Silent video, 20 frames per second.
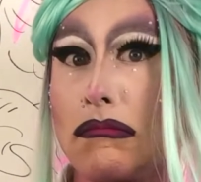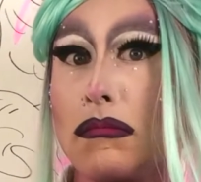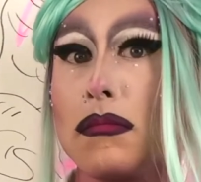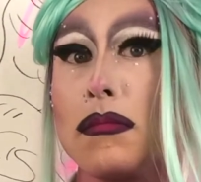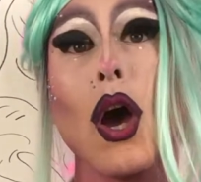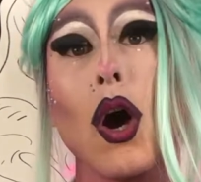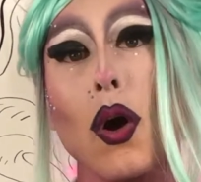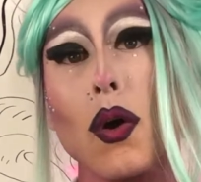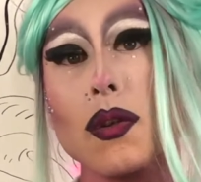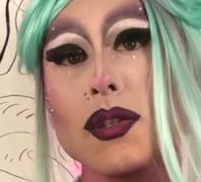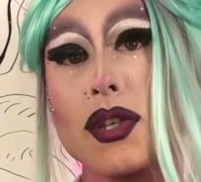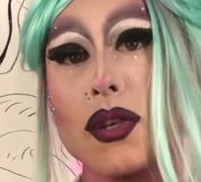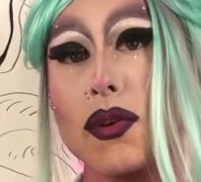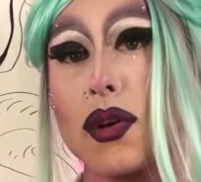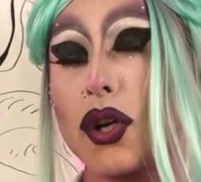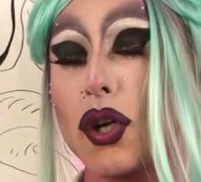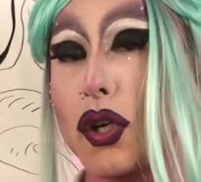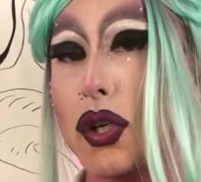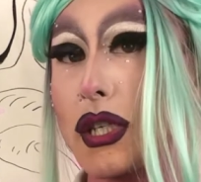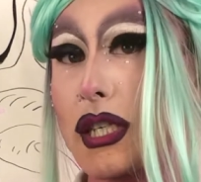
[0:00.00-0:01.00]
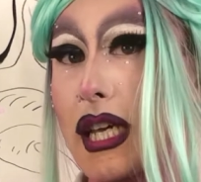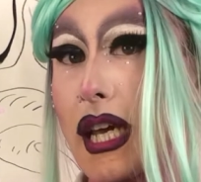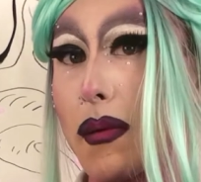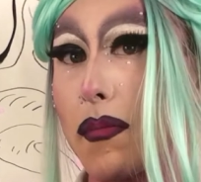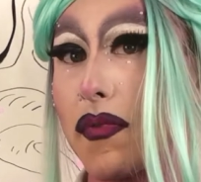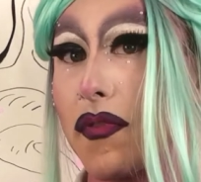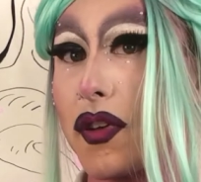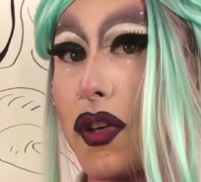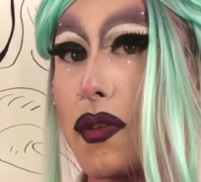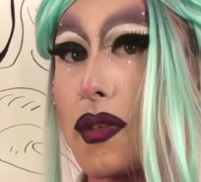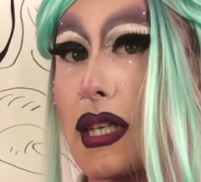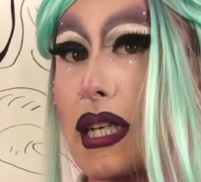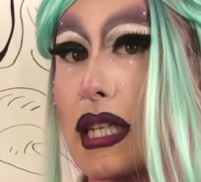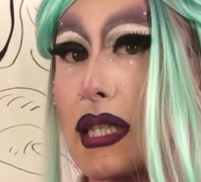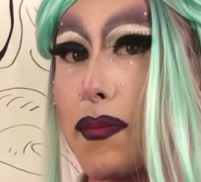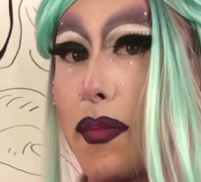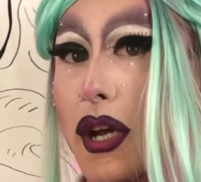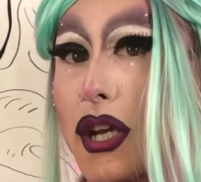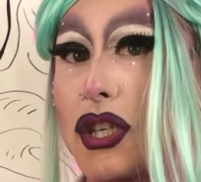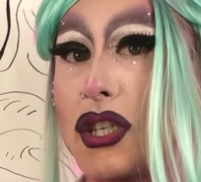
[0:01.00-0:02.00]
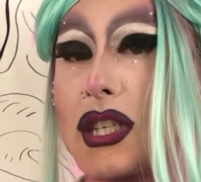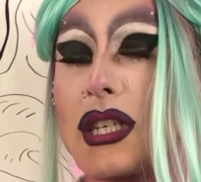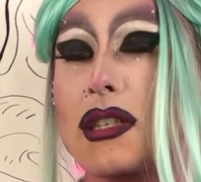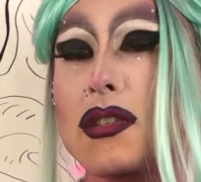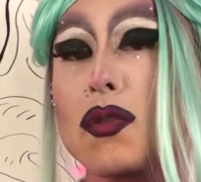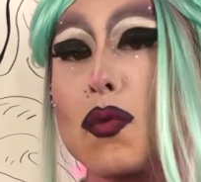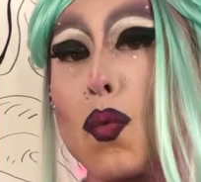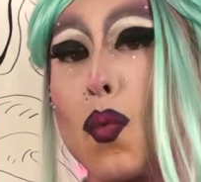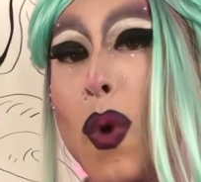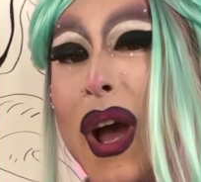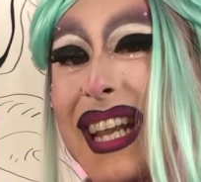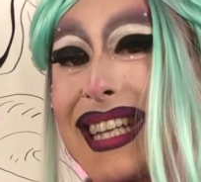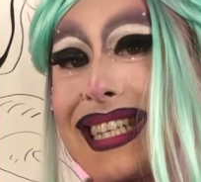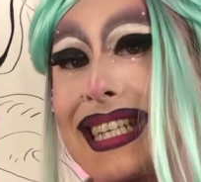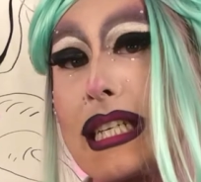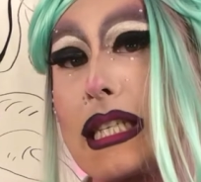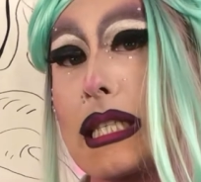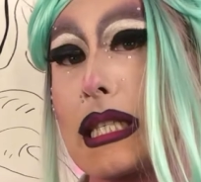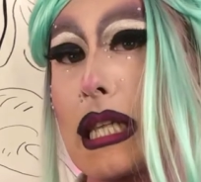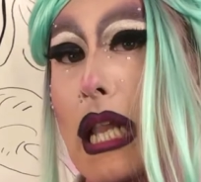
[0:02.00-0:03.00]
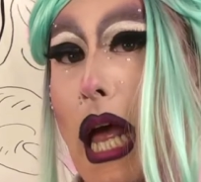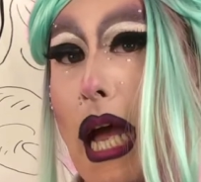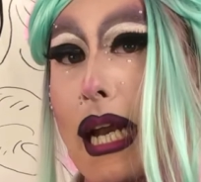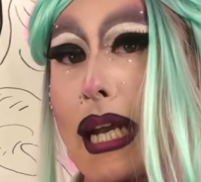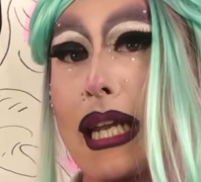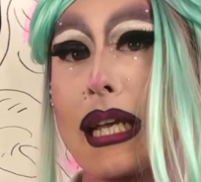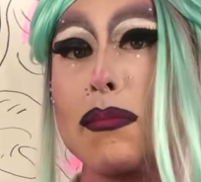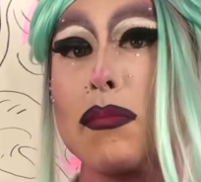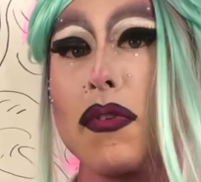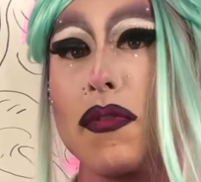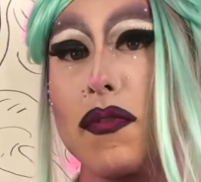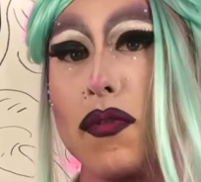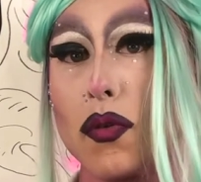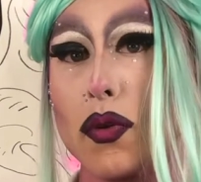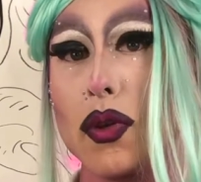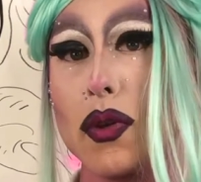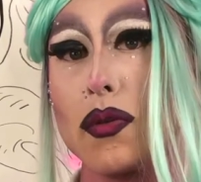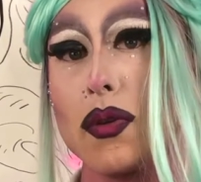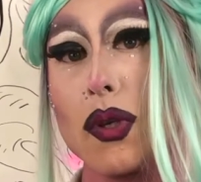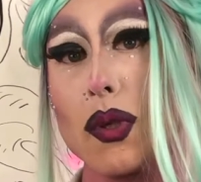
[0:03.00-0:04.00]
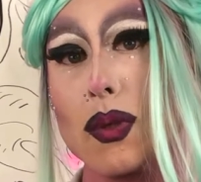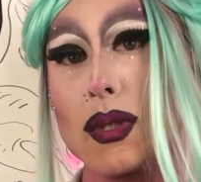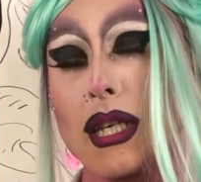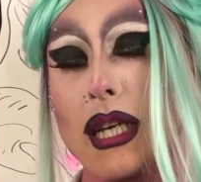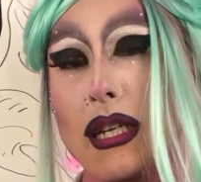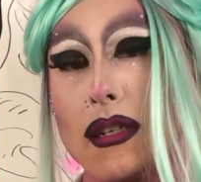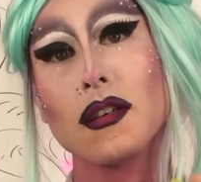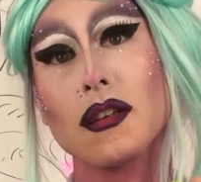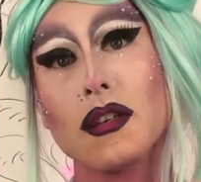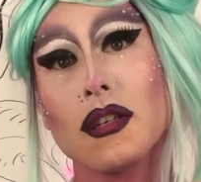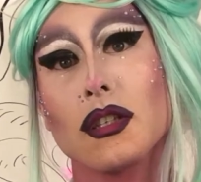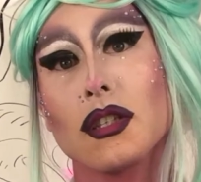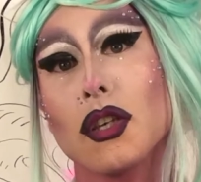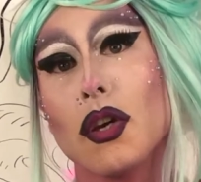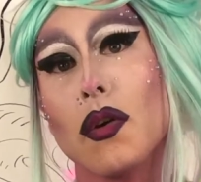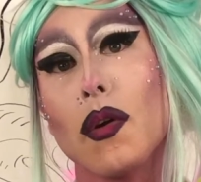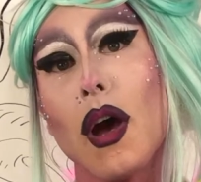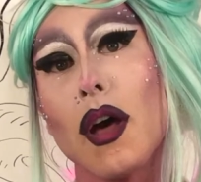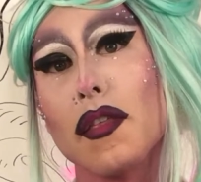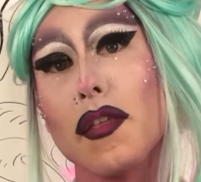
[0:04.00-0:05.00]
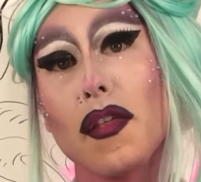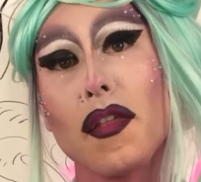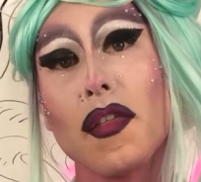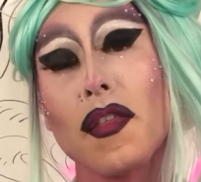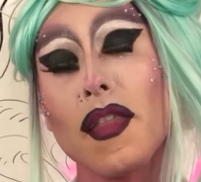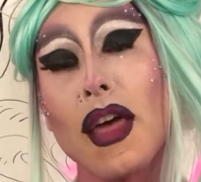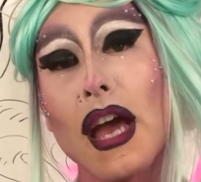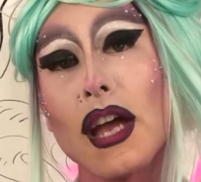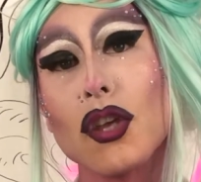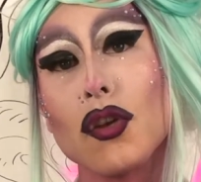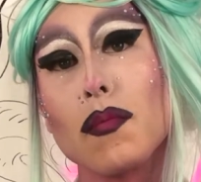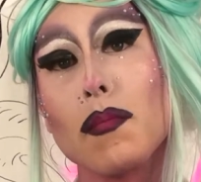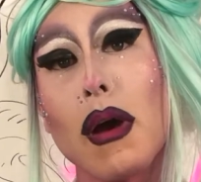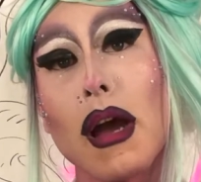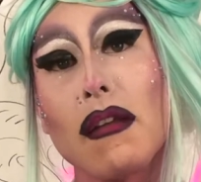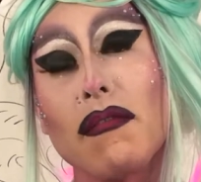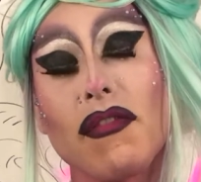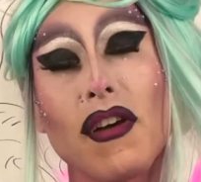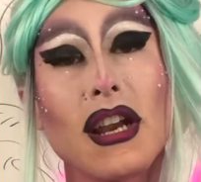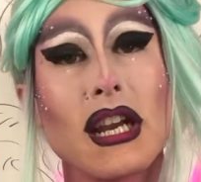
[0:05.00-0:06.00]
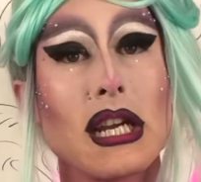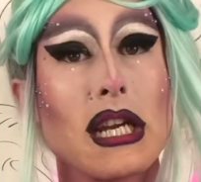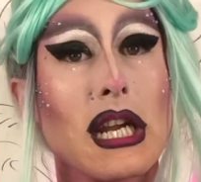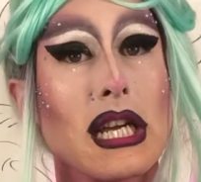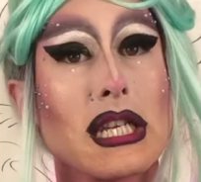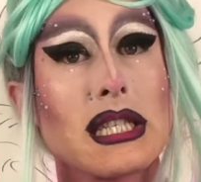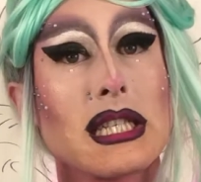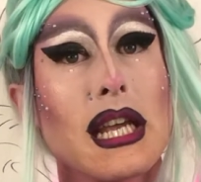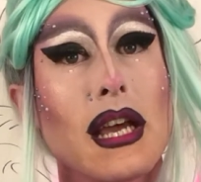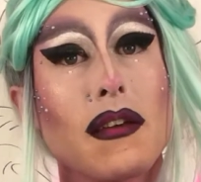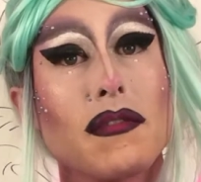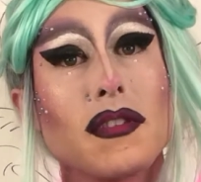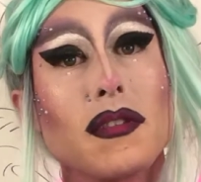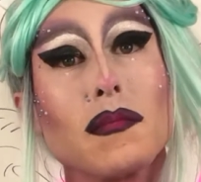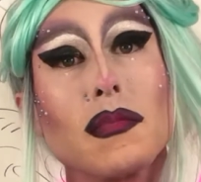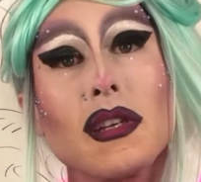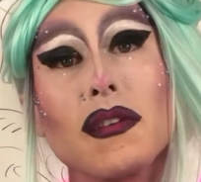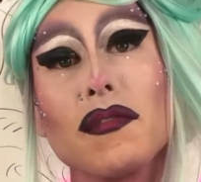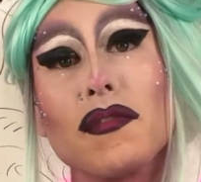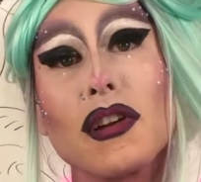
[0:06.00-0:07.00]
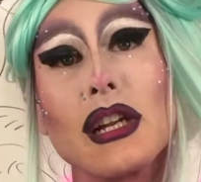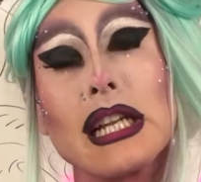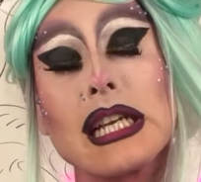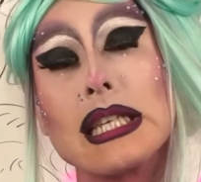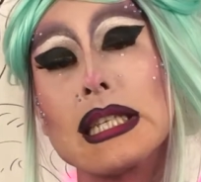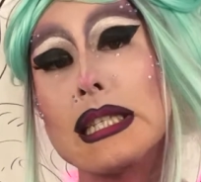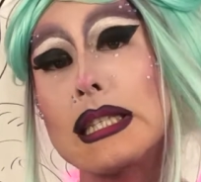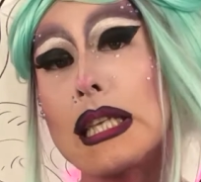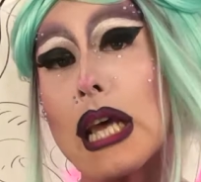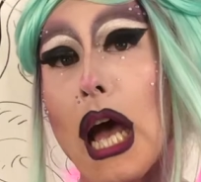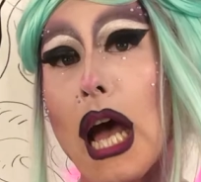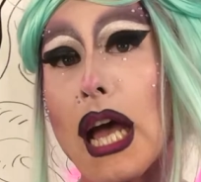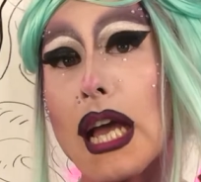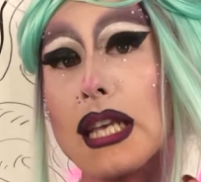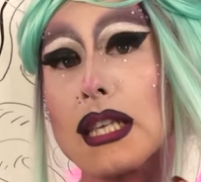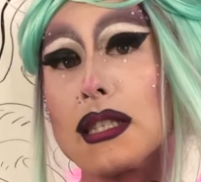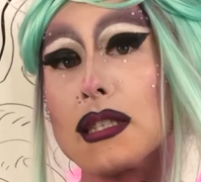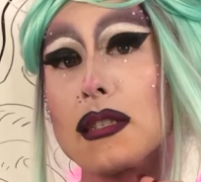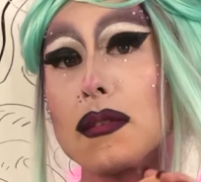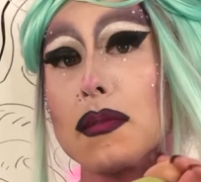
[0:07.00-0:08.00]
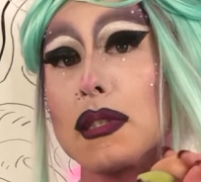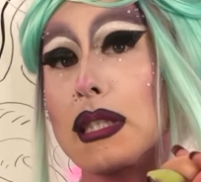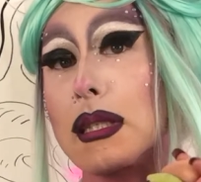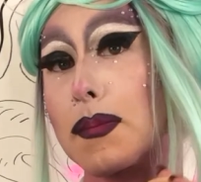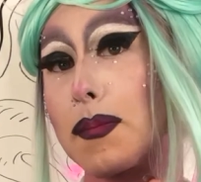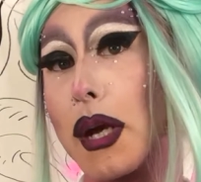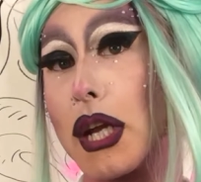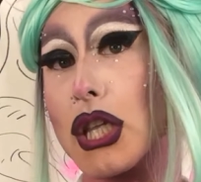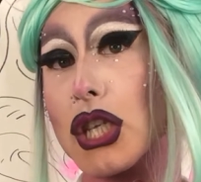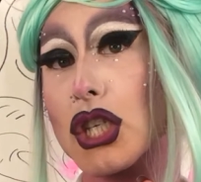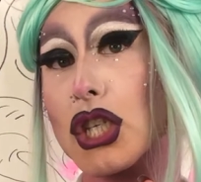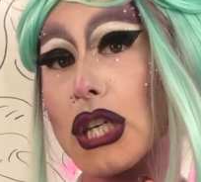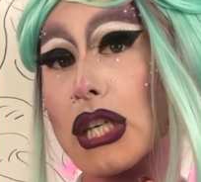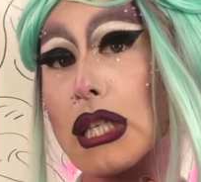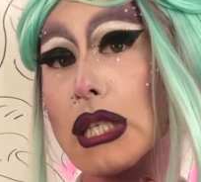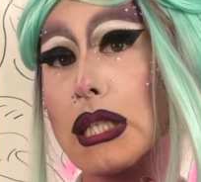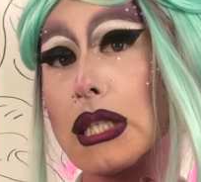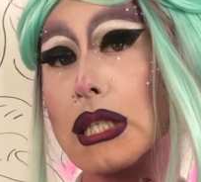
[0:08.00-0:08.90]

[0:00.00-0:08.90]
Also, a good tip for using a sponge is to wet it slightly before you use it. So other than that, you might find it nice to have some differently sized sponges.